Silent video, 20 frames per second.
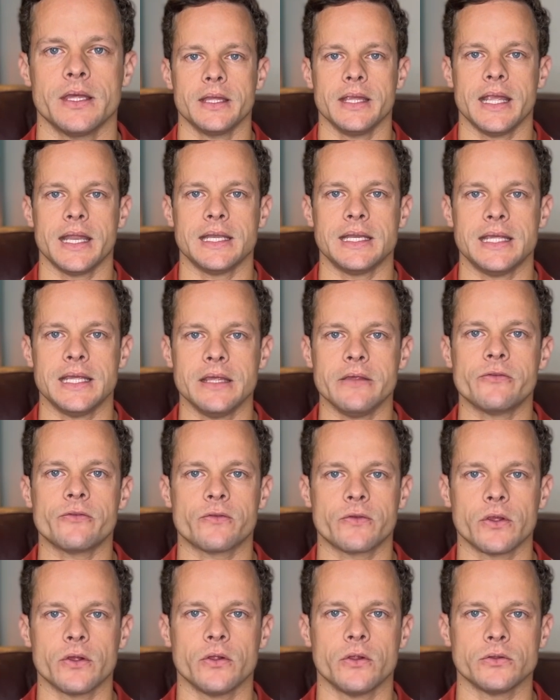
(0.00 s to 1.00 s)
And he
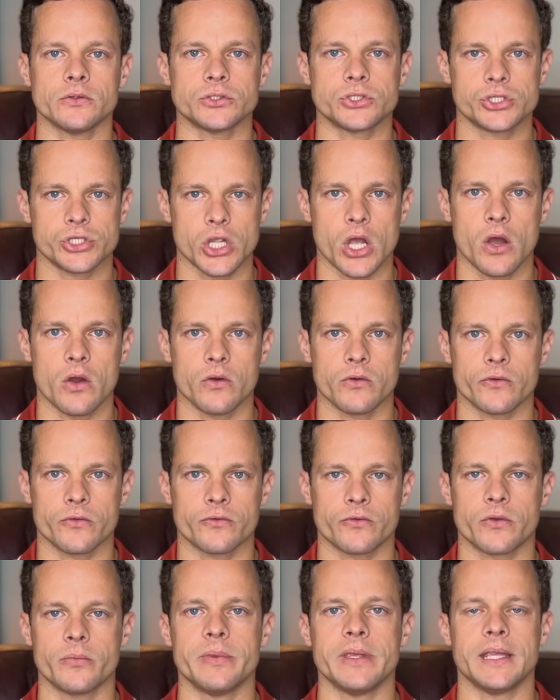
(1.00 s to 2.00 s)
still
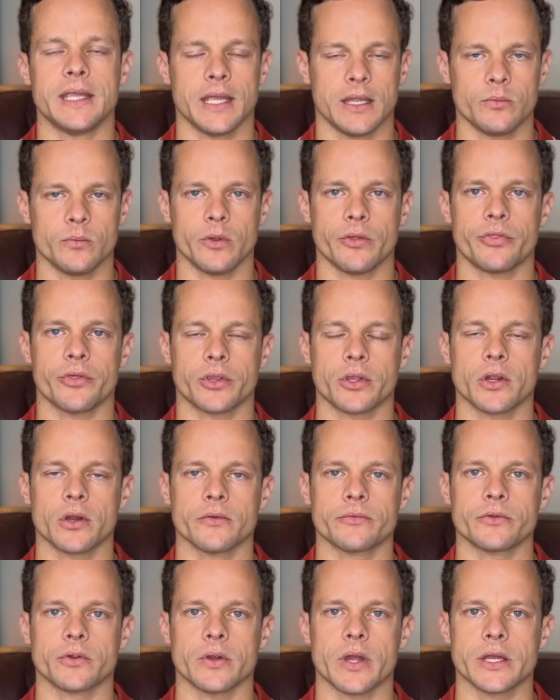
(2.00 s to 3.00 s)
chose to begin with the
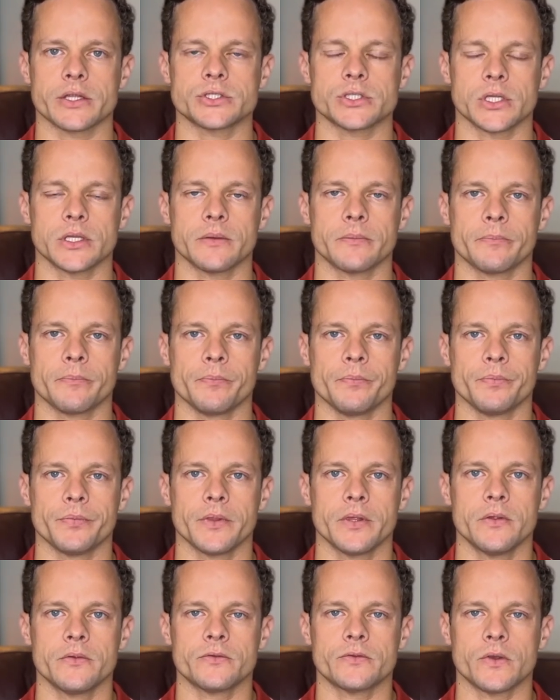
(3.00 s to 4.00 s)
curve correction.
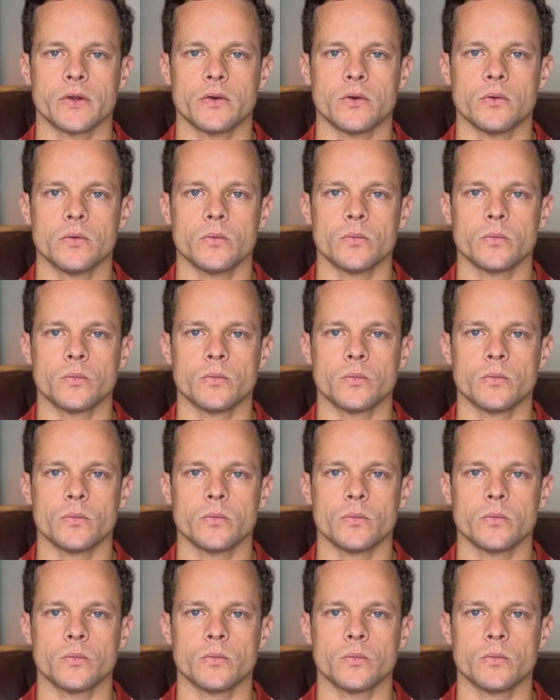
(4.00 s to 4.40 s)
So